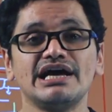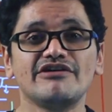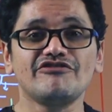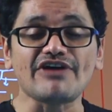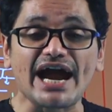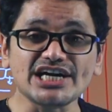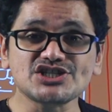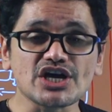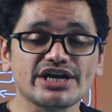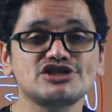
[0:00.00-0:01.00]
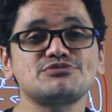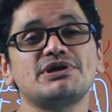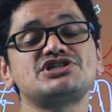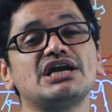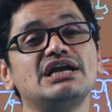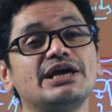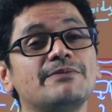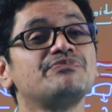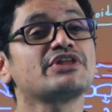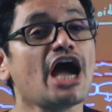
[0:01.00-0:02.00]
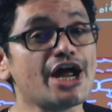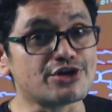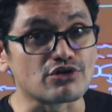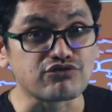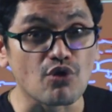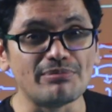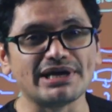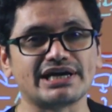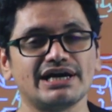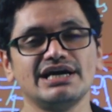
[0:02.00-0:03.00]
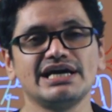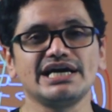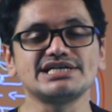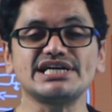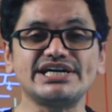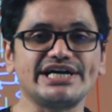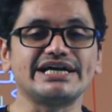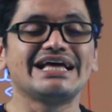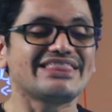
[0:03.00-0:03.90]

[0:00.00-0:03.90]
Fats are especially hydrophobic, isn't it?